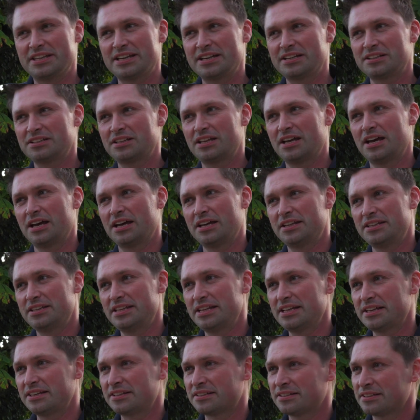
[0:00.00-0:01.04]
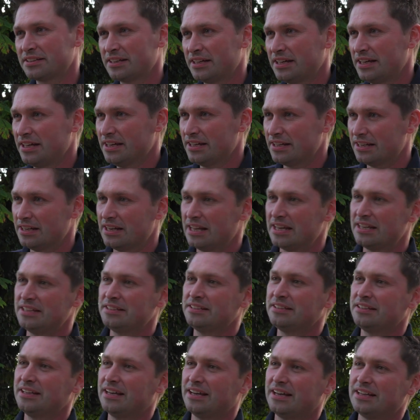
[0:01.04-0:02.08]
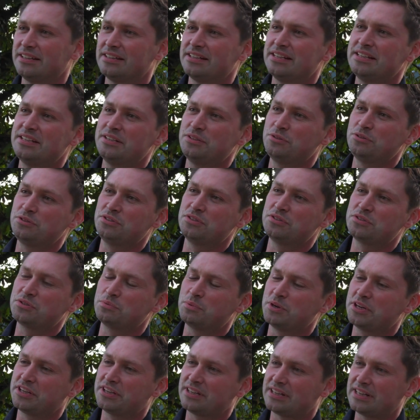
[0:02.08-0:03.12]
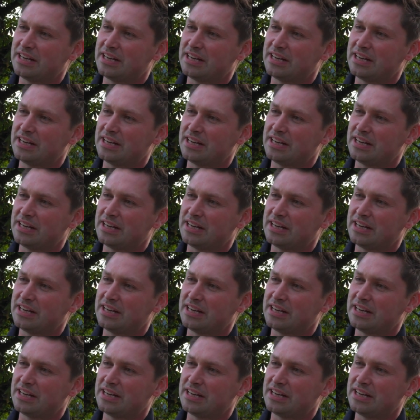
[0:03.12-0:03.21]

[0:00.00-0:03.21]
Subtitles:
there, Nick Lane, and he used to work at